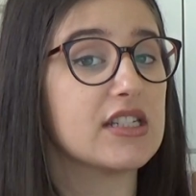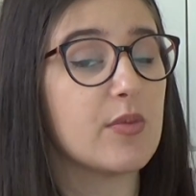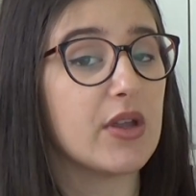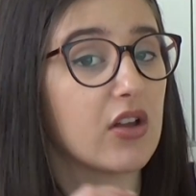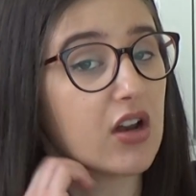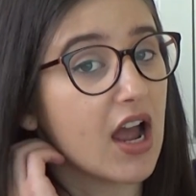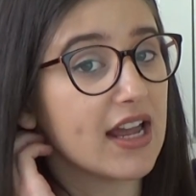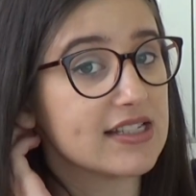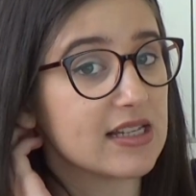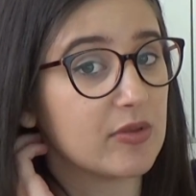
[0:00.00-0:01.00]
to be on
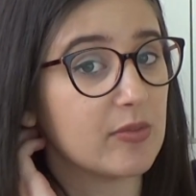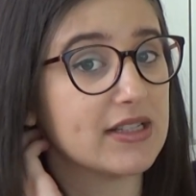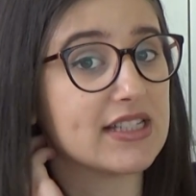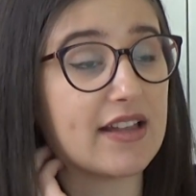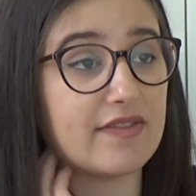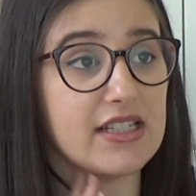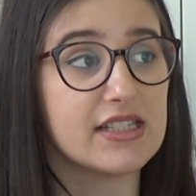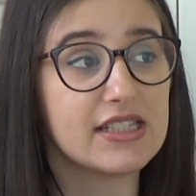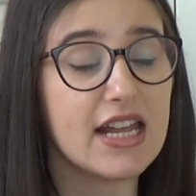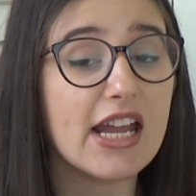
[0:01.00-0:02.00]
iron supplements at
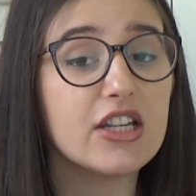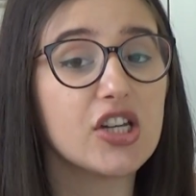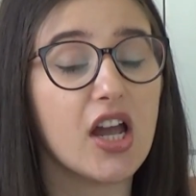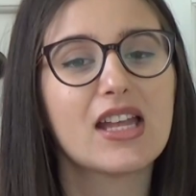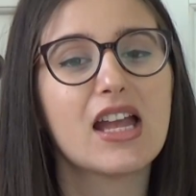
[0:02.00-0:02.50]
this stage.